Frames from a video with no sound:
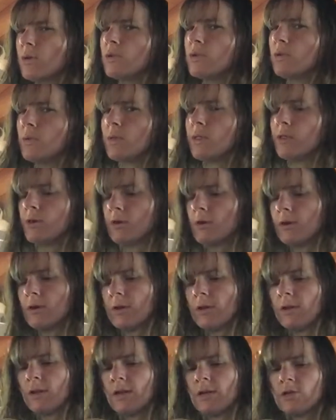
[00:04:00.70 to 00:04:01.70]
to 1/3
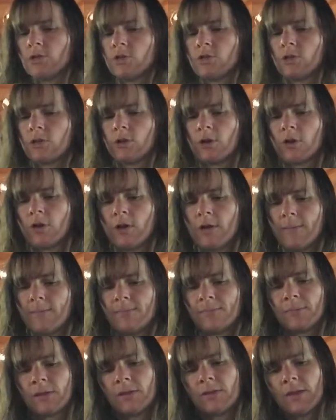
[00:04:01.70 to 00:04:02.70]
less sugar
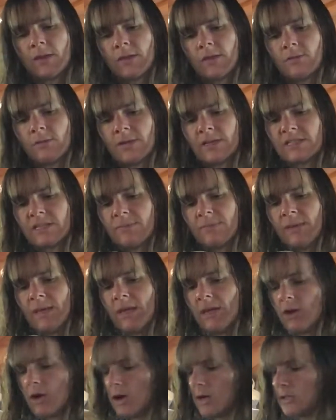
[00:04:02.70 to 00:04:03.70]
than the recipe
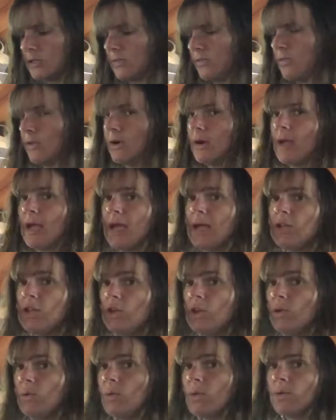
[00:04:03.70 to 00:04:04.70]
calls for, and
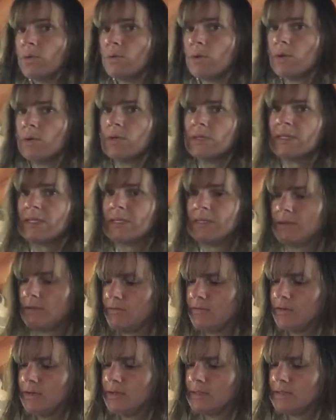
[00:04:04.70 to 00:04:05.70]
you won't notice a
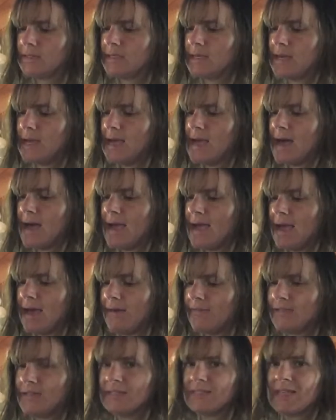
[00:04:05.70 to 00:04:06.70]
difference. I
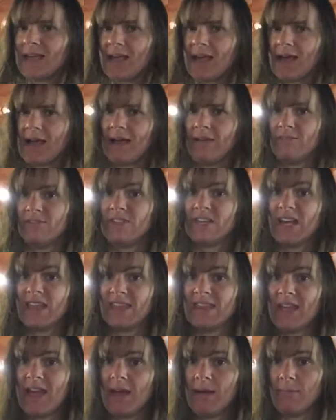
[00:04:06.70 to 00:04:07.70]
have to say, I've done
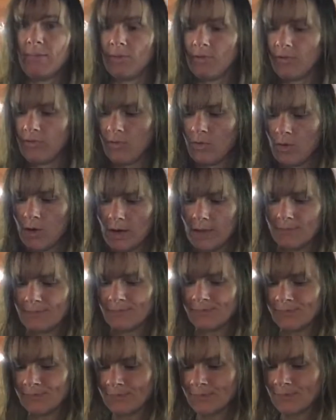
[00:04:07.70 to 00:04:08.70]
that before.
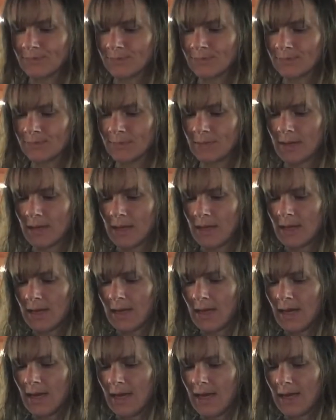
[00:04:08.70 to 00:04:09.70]

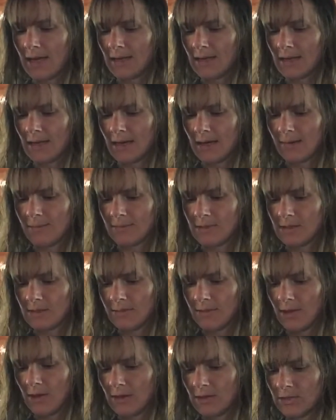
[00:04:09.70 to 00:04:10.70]
And to
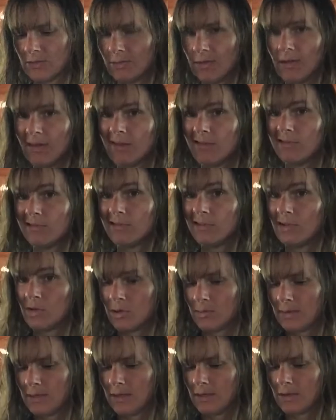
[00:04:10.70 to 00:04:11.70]
be honest with you,
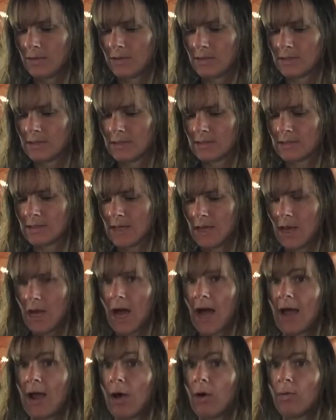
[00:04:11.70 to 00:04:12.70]
nobody notices.
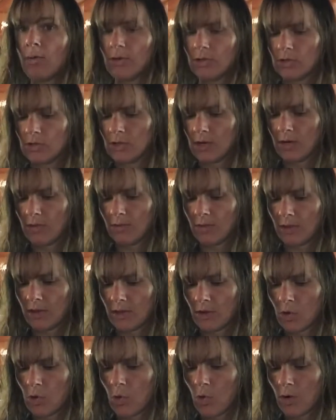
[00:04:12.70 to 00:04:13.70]
I always start with
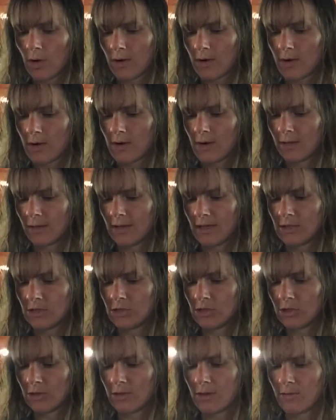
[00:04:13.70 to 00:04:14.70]
1/4 less
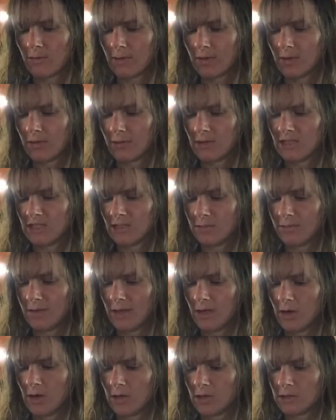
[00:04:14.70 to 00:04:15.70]
sugar than what the recipe
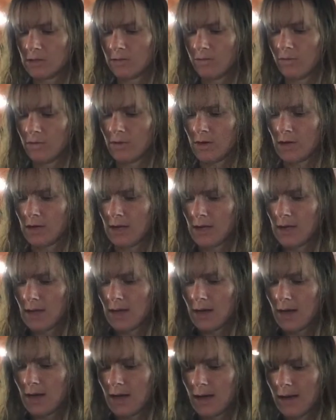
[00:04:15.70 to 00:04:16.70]
calls for.
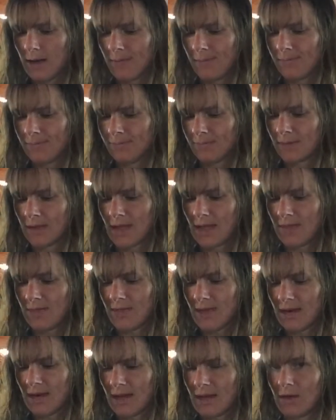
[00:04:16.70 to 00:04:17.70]
And
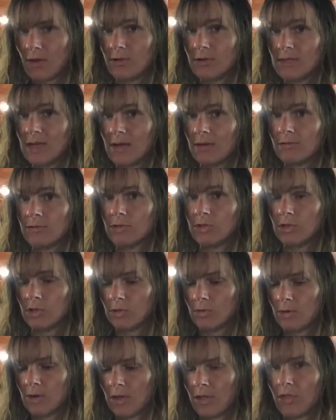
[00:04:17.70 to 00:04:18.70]
then I go down
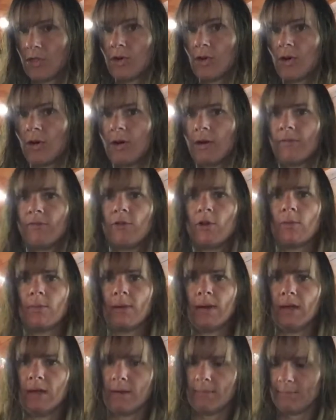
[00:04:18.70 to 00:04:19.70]
to 1/3 if
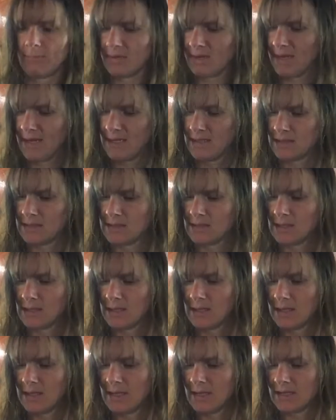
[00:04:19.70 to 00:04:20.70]
nobody complains
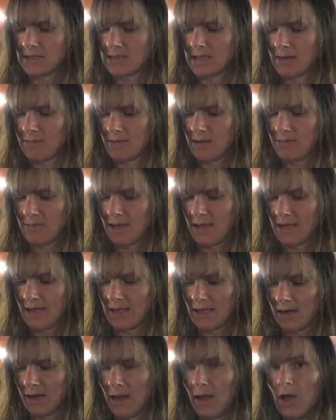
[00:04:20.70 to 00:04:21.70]
the next time I make
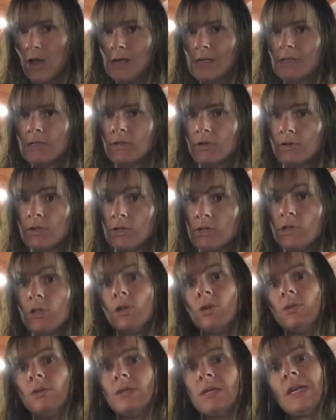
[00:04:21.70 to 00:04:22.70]
it. So the
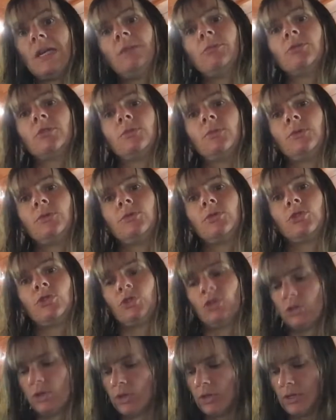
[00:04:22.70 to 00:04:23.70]
2 tablespoons of
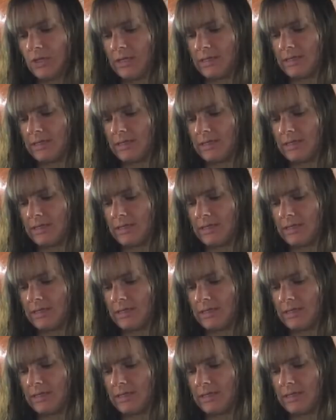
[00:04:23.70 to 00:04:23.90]
sugar